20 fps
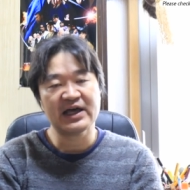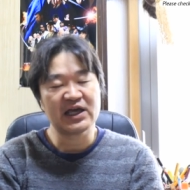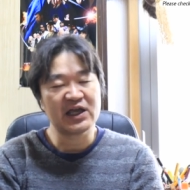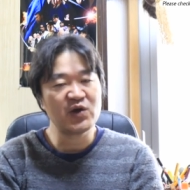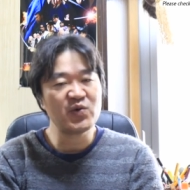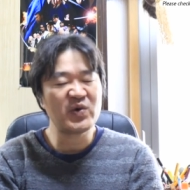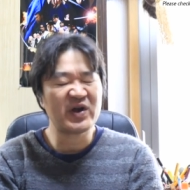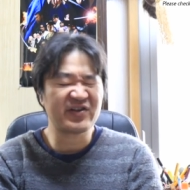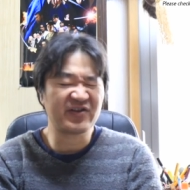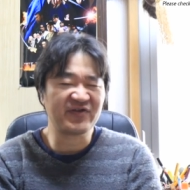
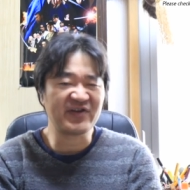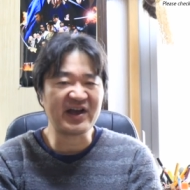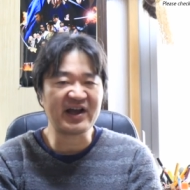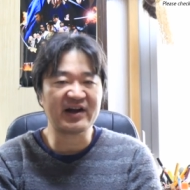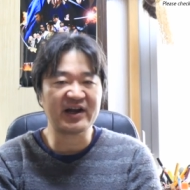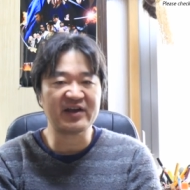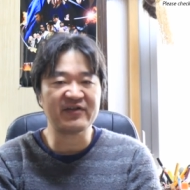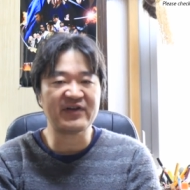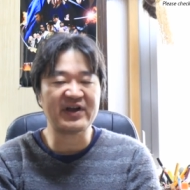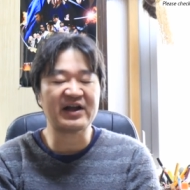It was
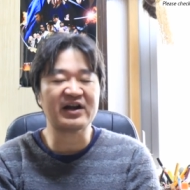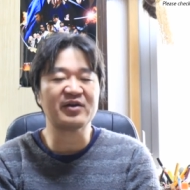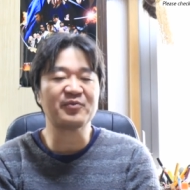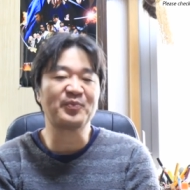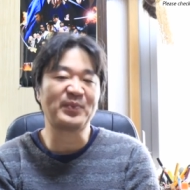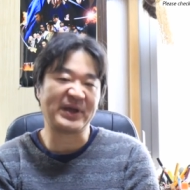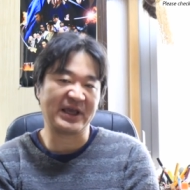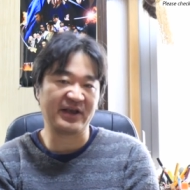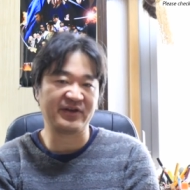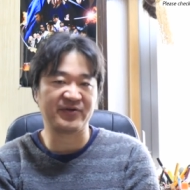very very
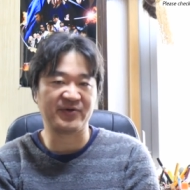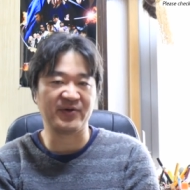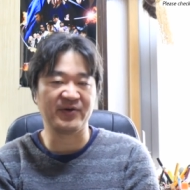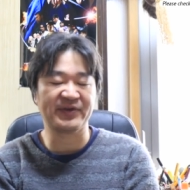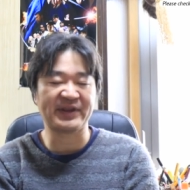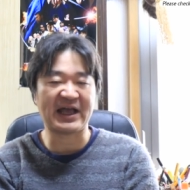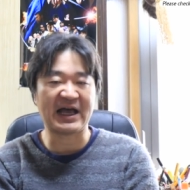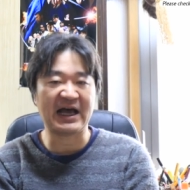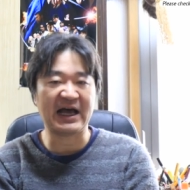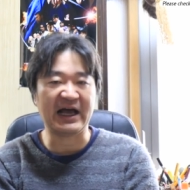peaceful
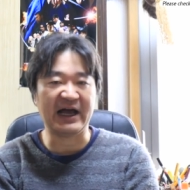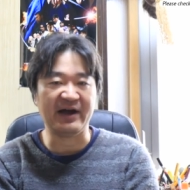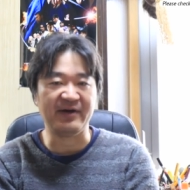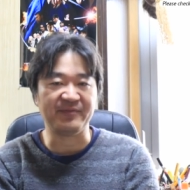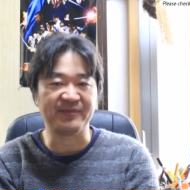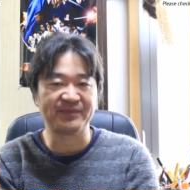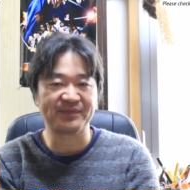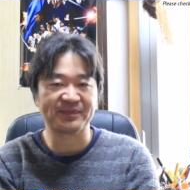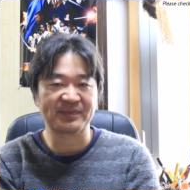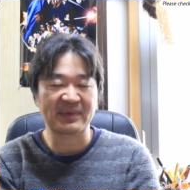time,
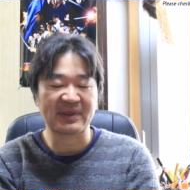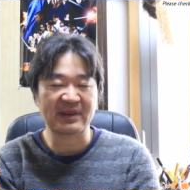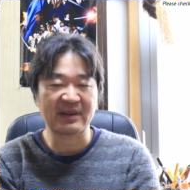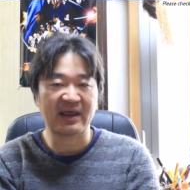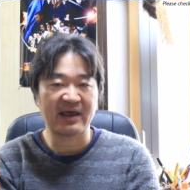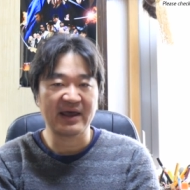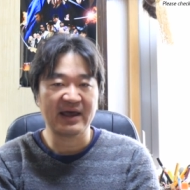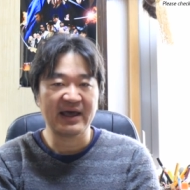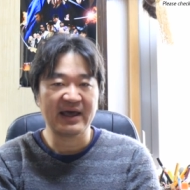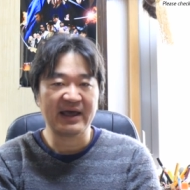
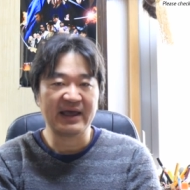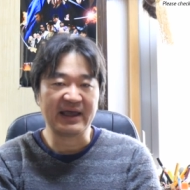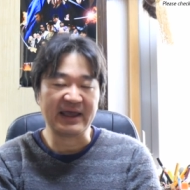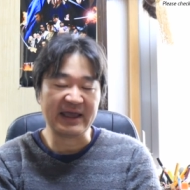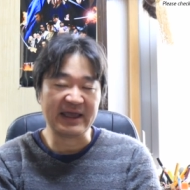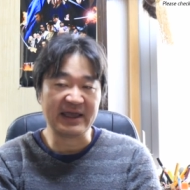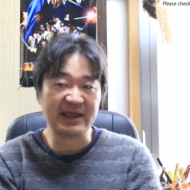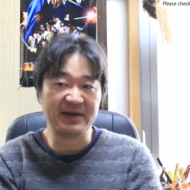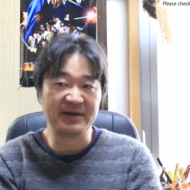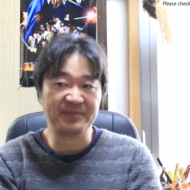
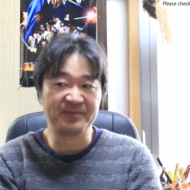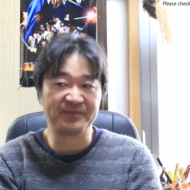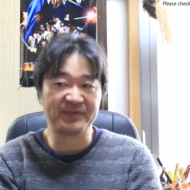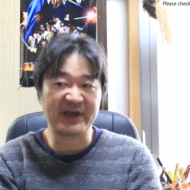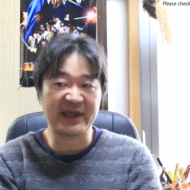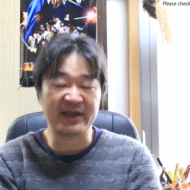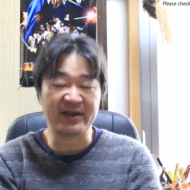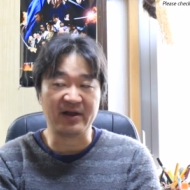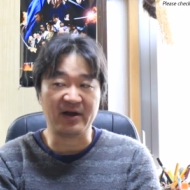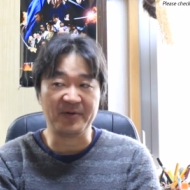and
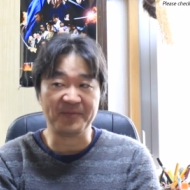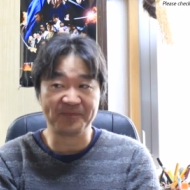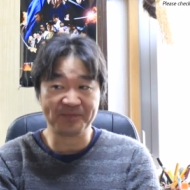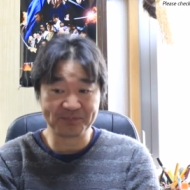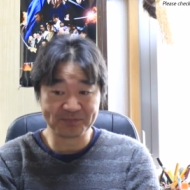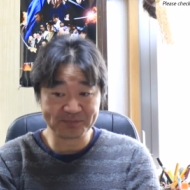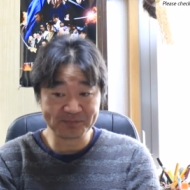you know